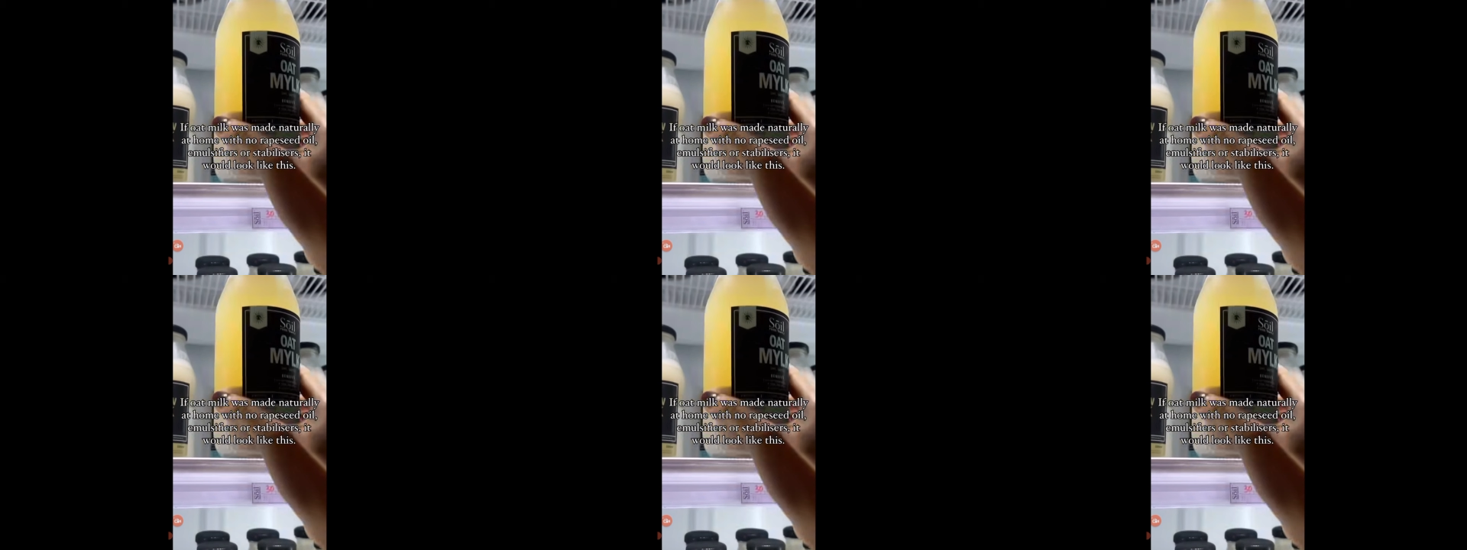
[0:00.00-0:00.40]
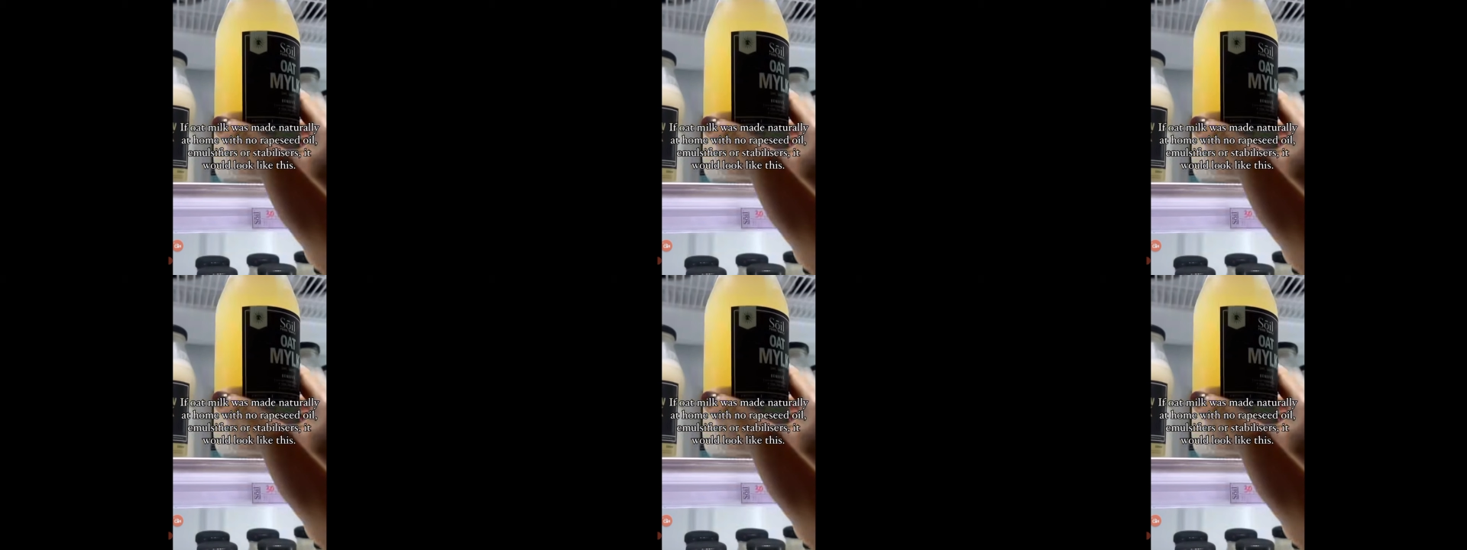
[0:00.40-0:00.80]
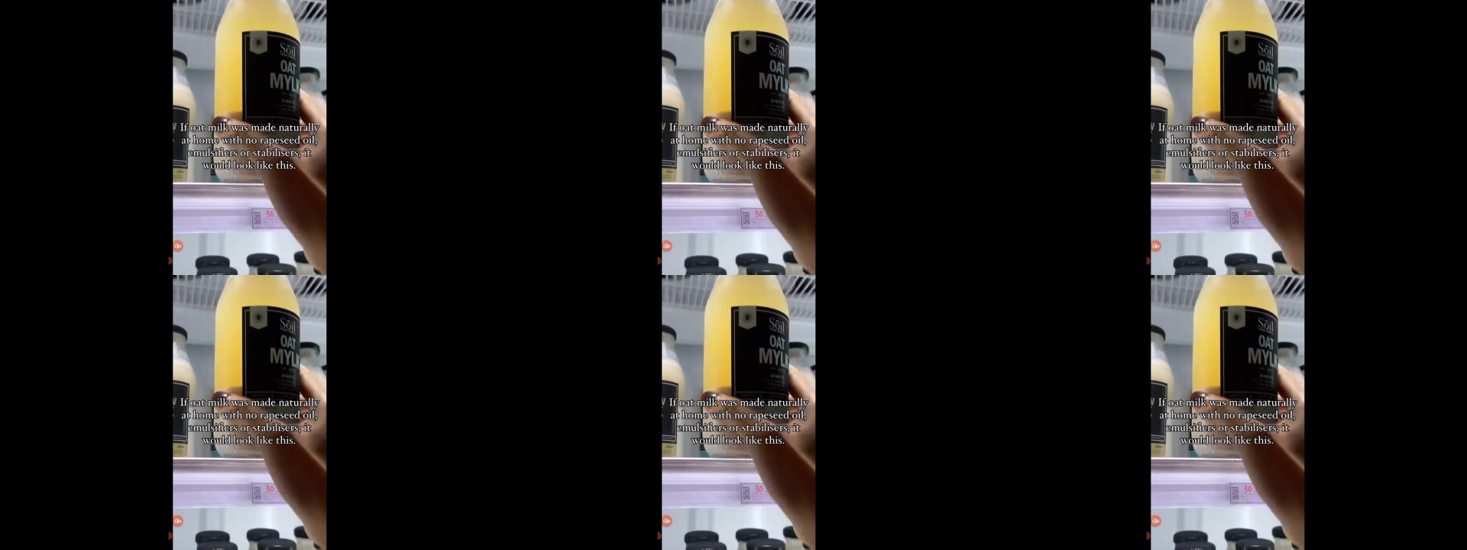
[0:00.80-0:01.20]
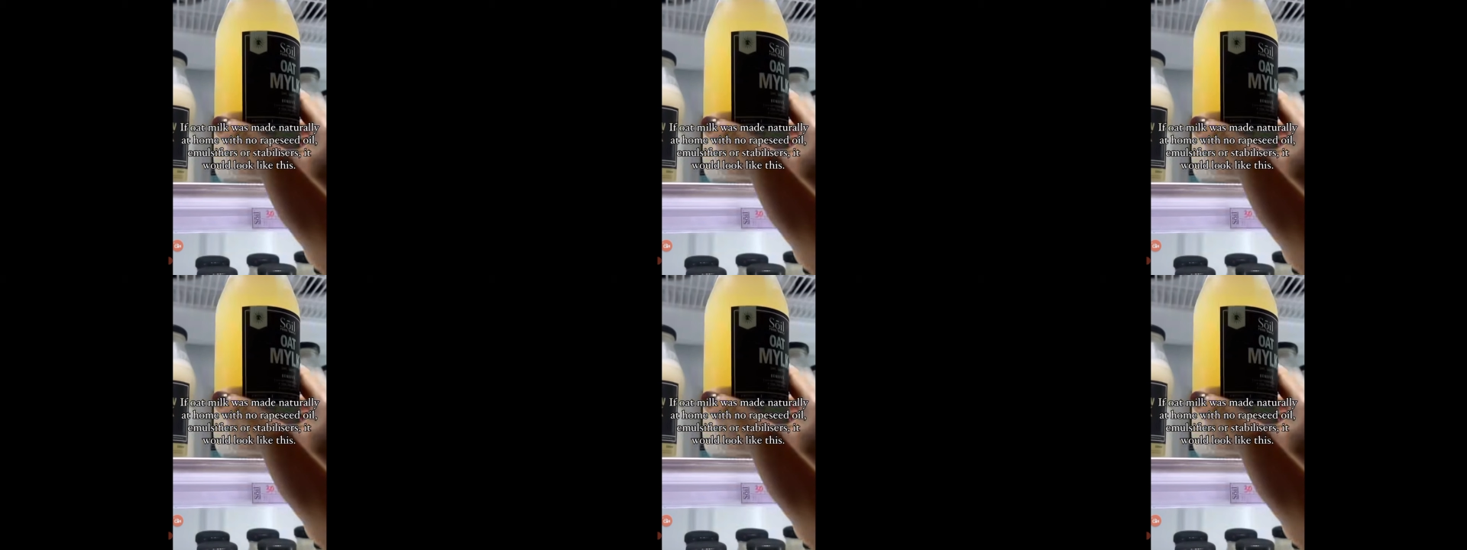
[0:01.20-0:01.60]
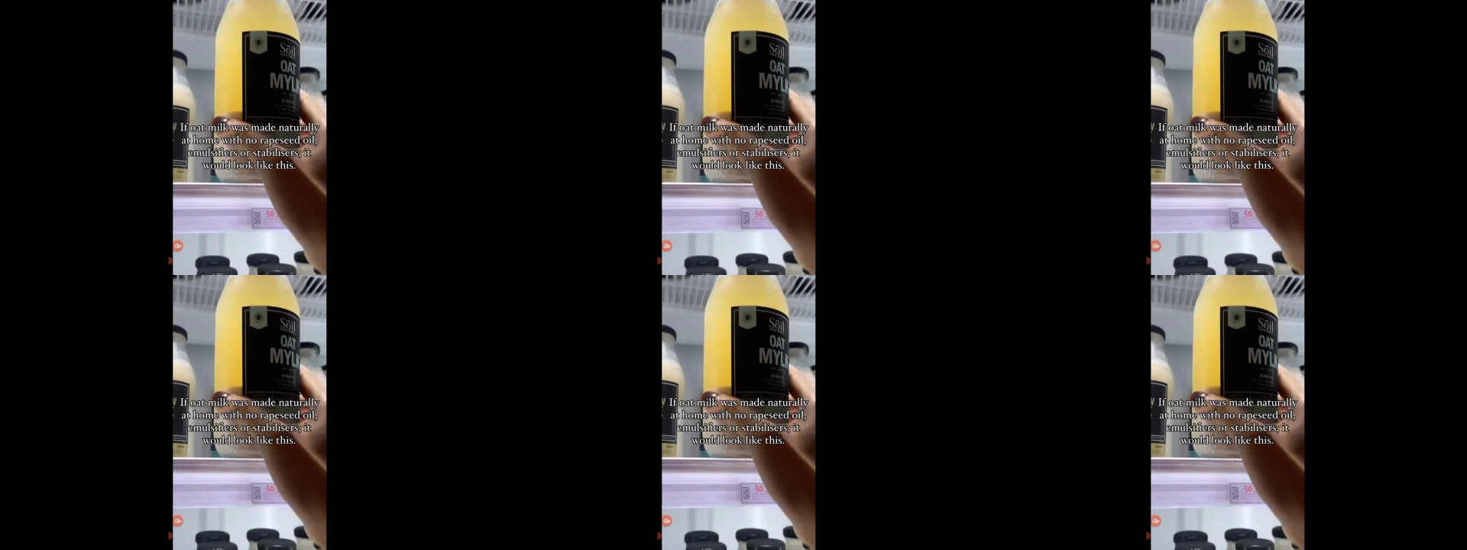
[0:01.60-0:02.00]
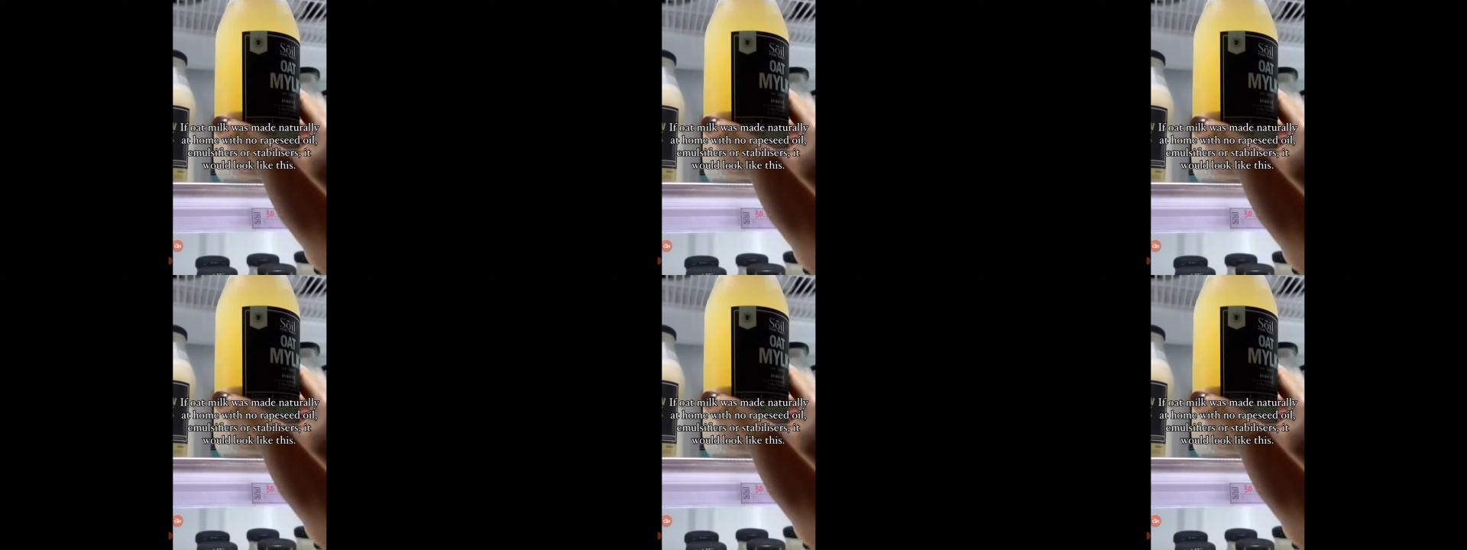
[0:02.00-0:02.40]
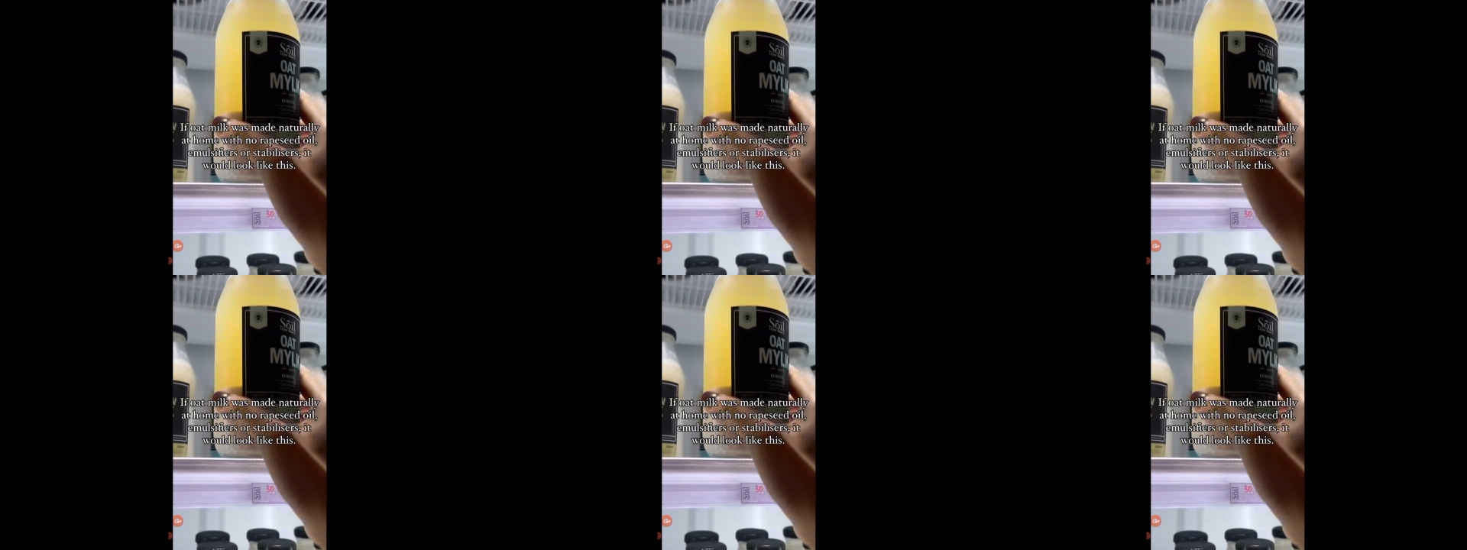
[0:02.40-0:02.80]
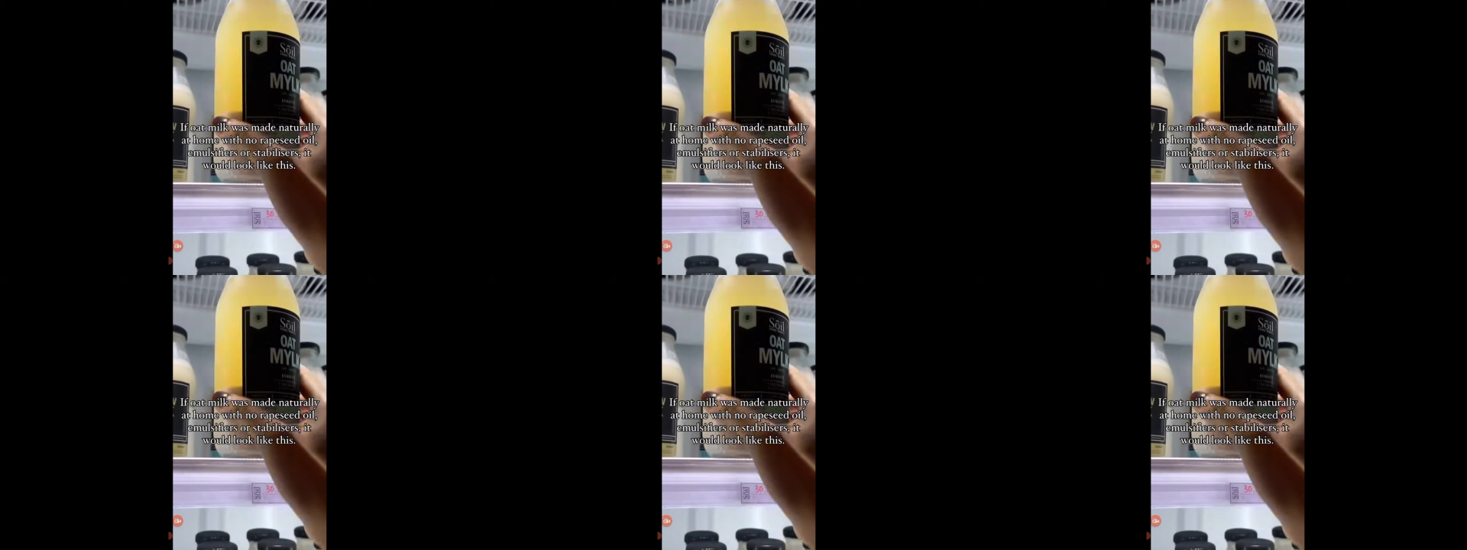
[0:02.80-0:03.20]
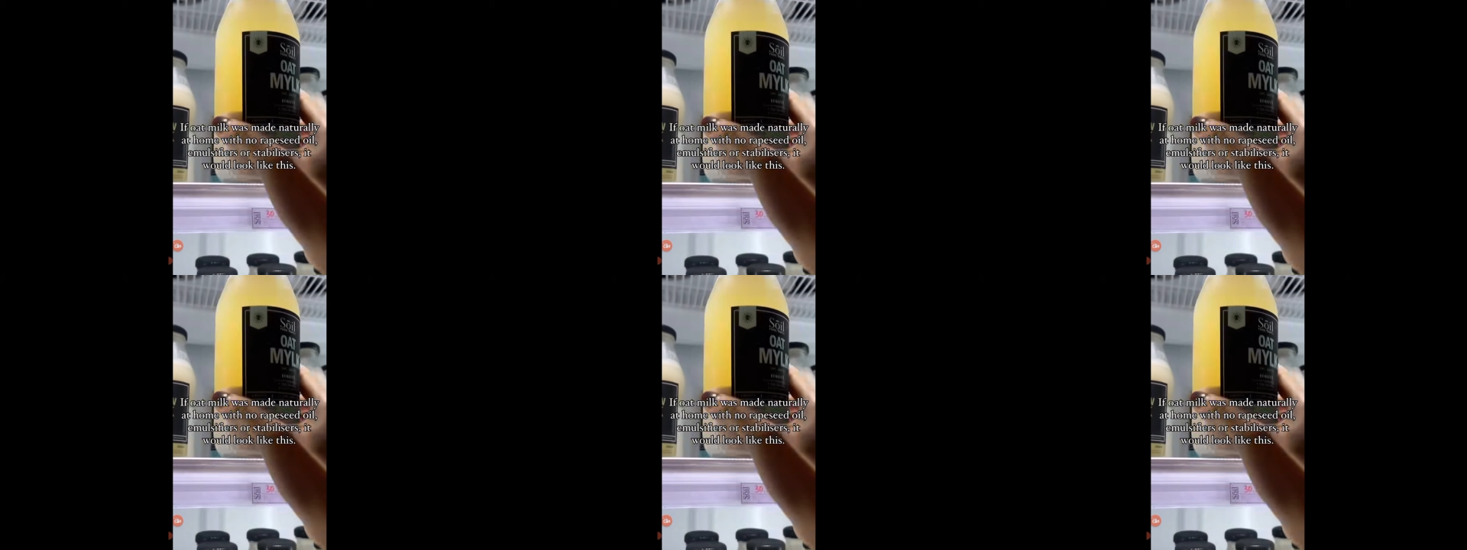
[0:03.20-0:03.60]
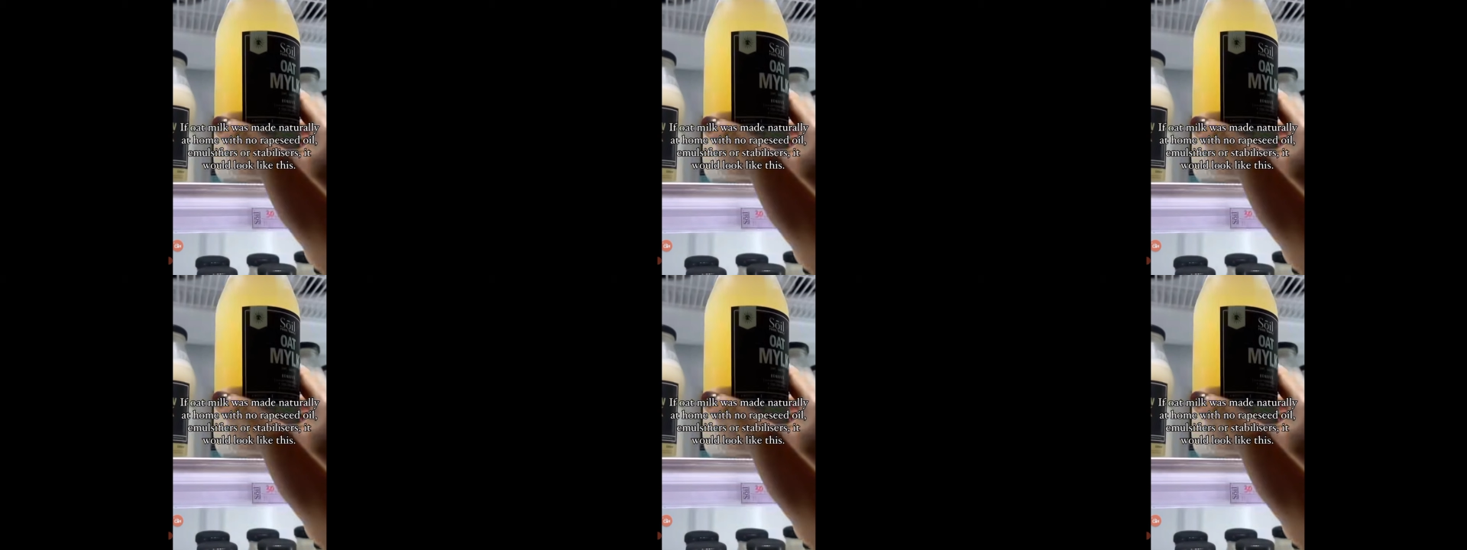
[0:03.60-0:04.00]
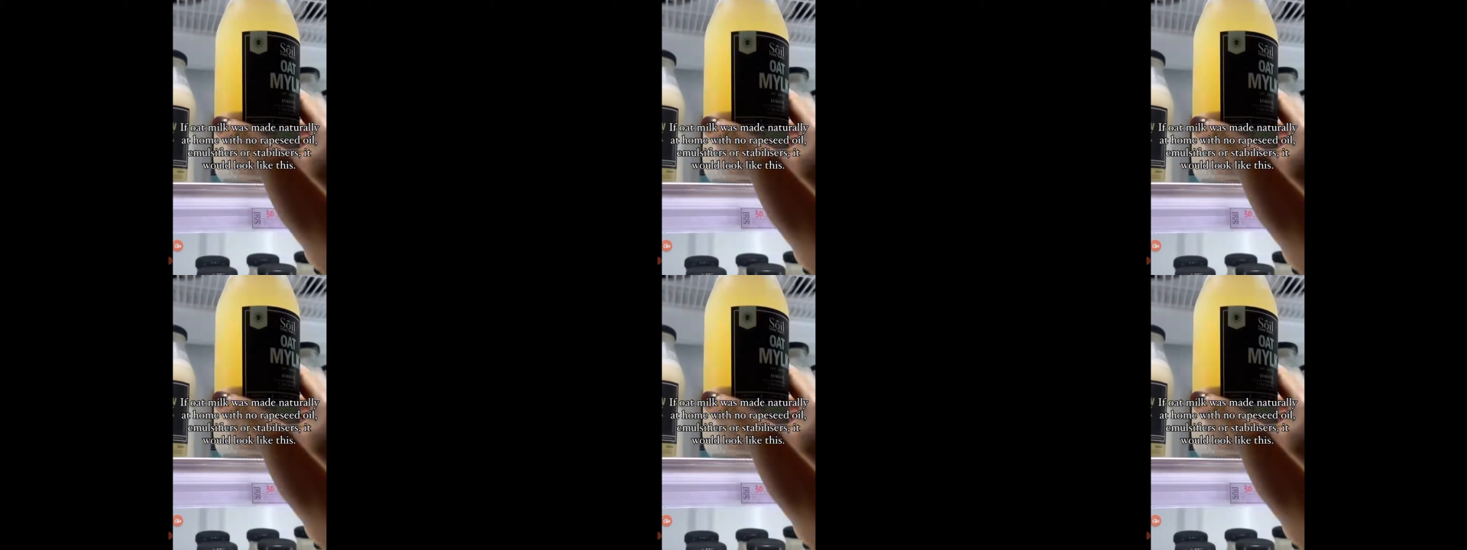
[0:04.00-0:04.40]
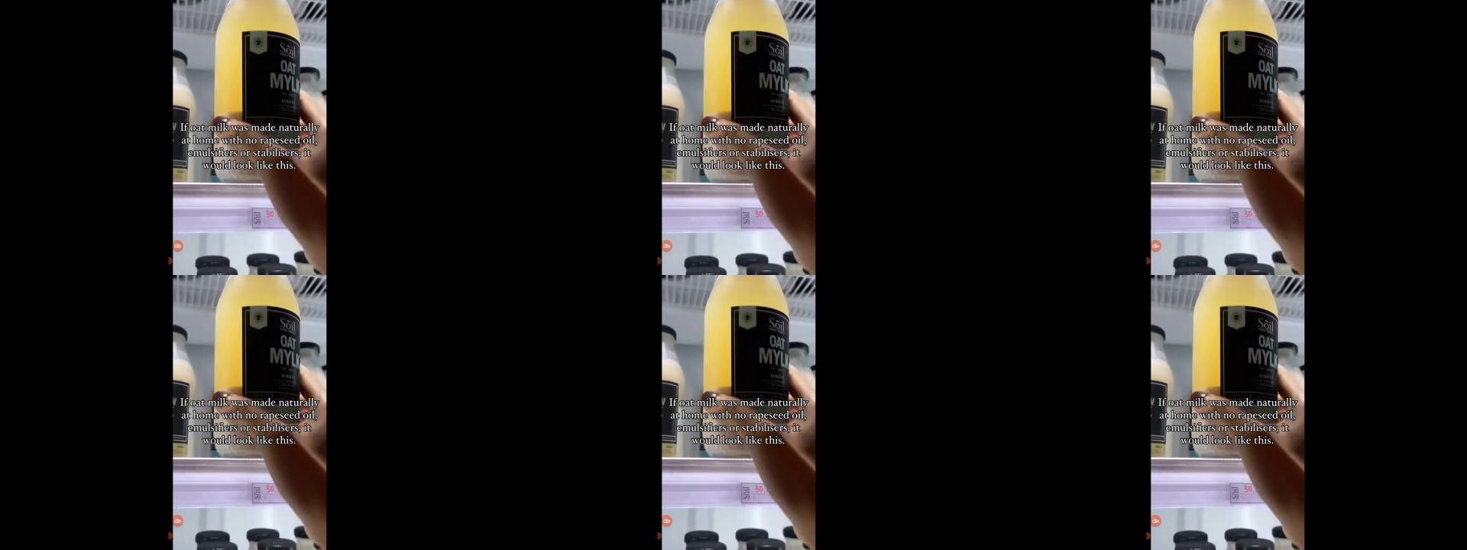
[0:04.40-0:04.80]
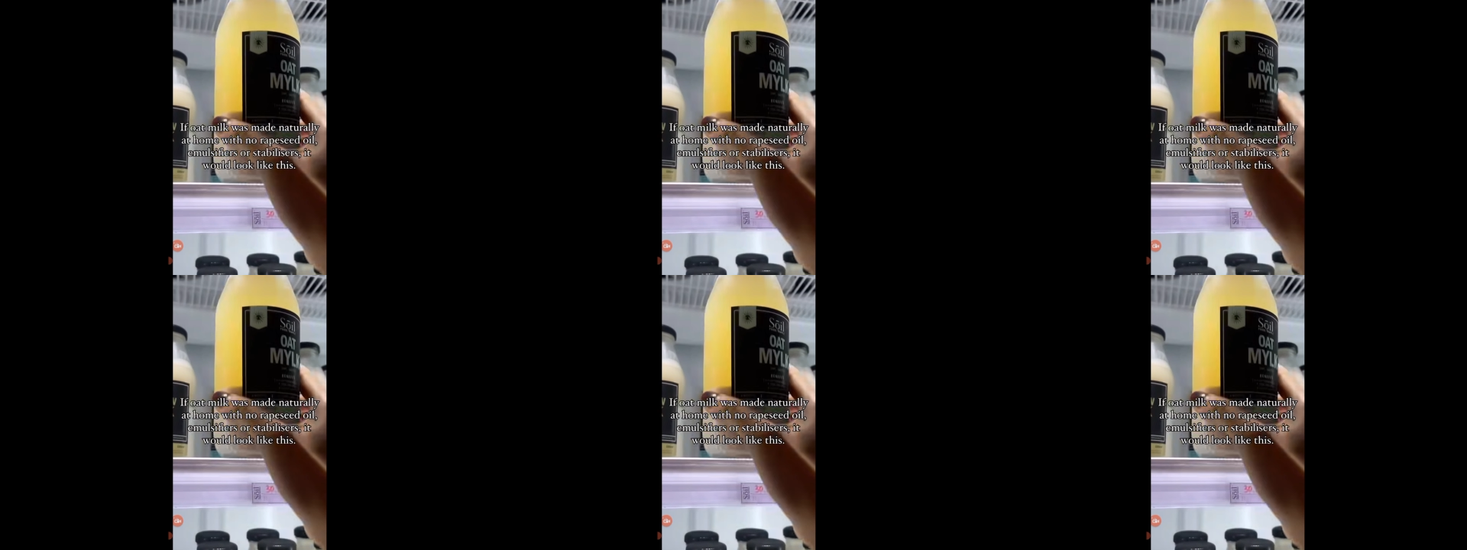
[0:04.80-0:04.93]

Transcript: Nobody's mouth can be seen.